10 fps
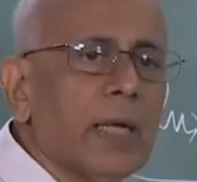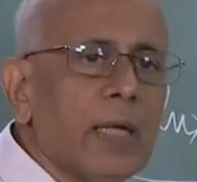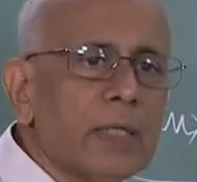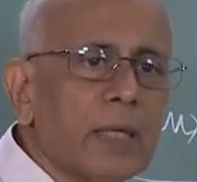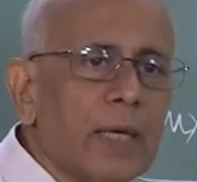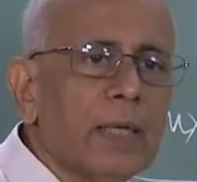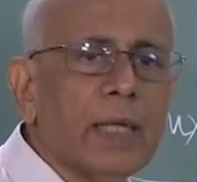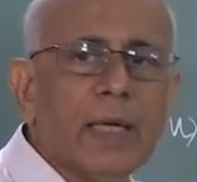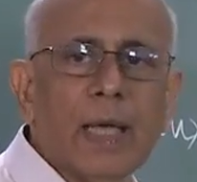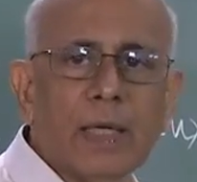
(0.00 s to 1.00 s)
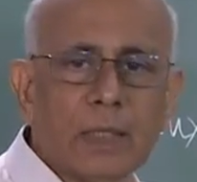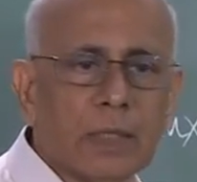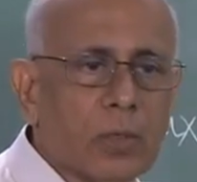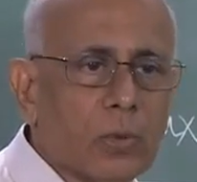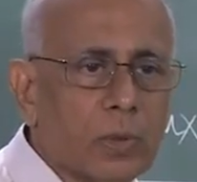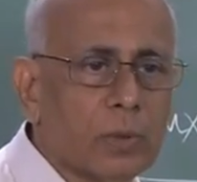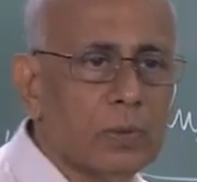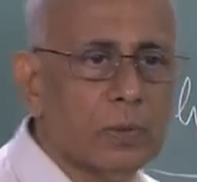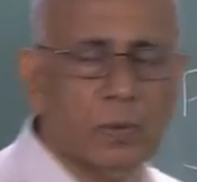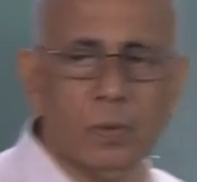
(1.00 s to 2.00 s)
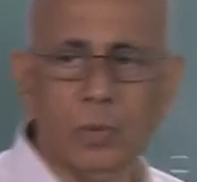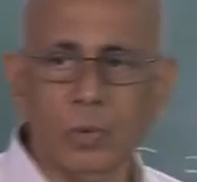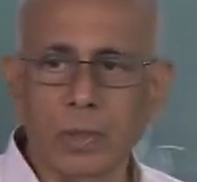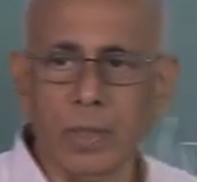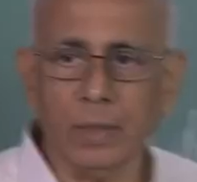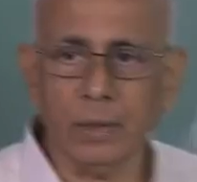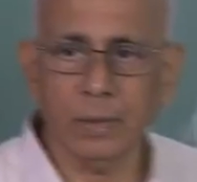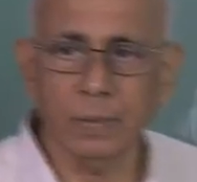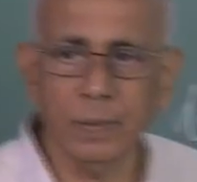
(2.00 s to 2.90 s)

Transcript: del psi and that cancels out on both sides.